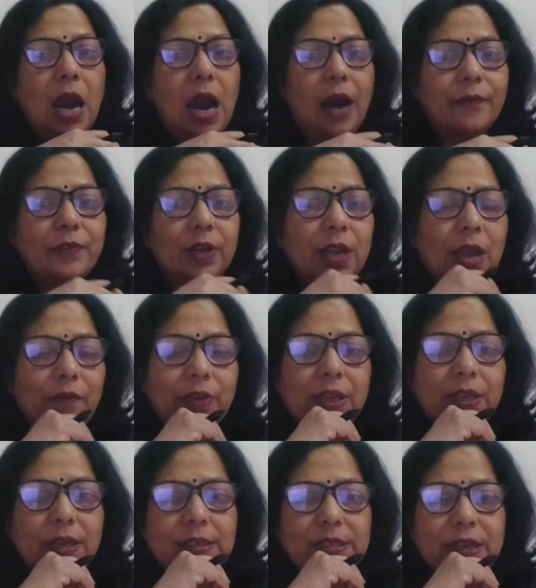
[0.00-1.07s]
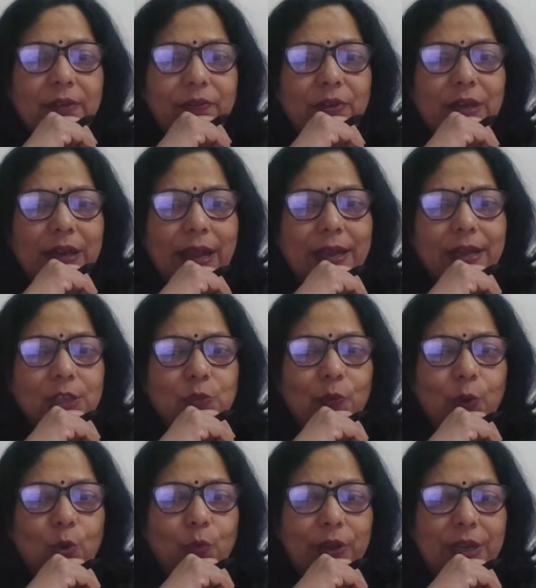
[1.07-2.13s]
After having killed several tigers
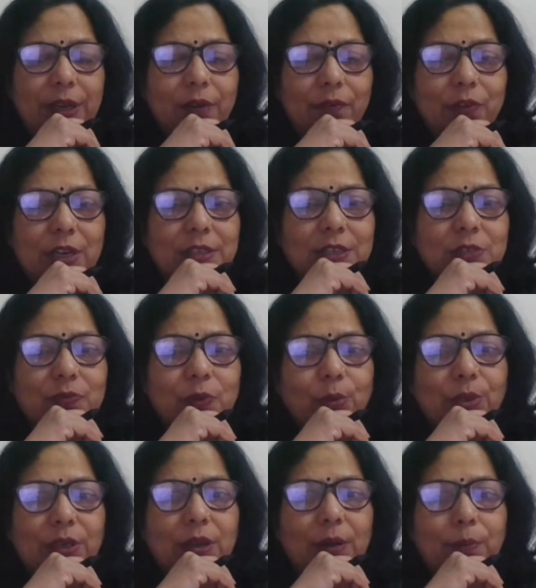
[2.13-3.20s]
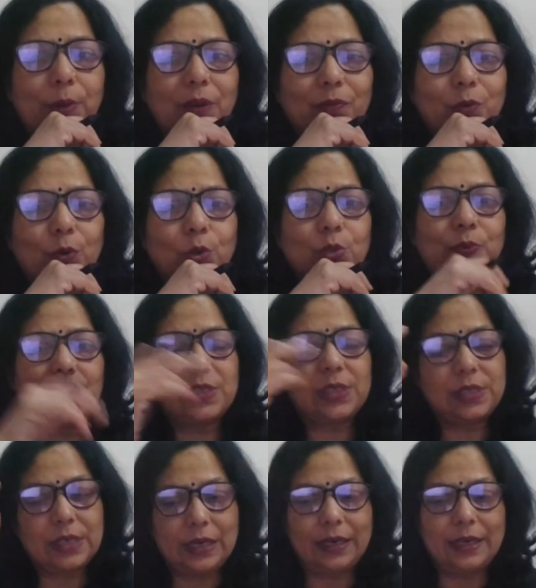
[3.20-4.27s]
for over a year, villagers found the number of goats was
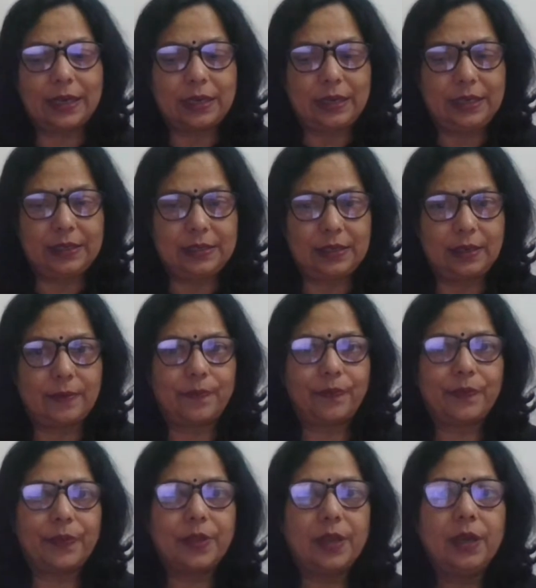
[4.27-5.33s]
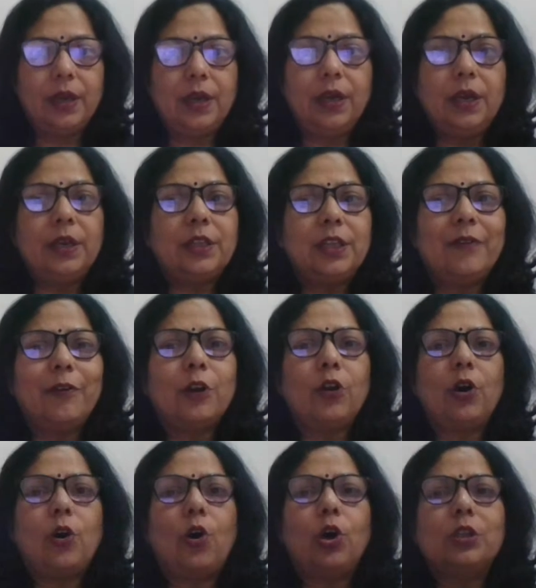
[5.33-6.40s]
still decreasing. There were
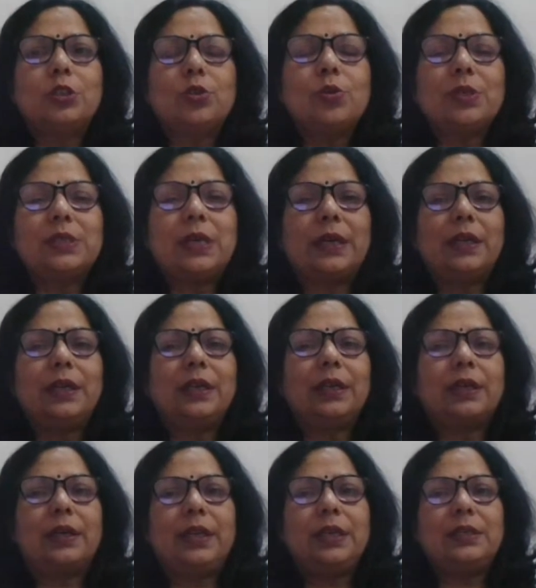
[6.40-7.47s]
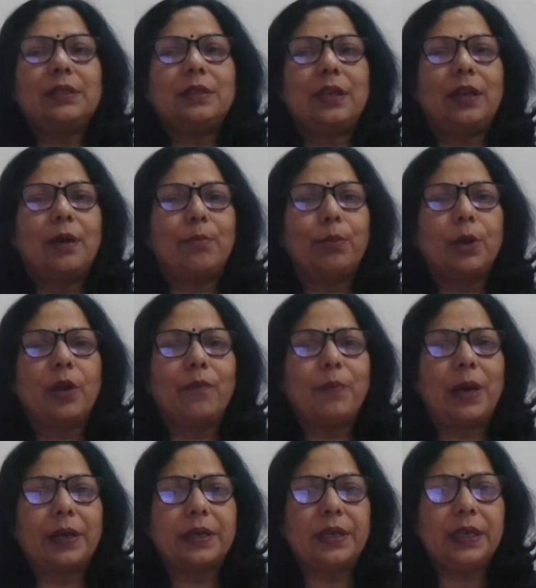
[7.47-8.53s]
also sudden increase in the number of
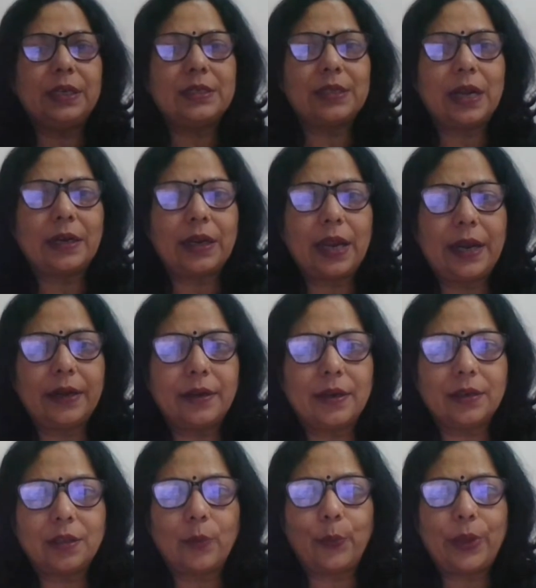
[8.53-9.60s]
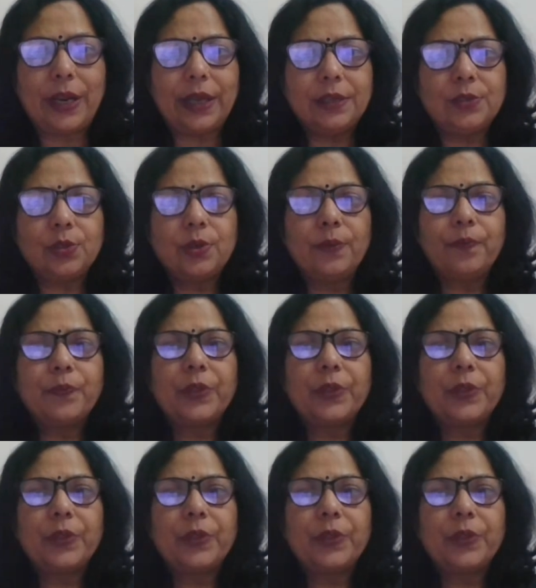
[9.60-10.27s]
monkeys that entered the village.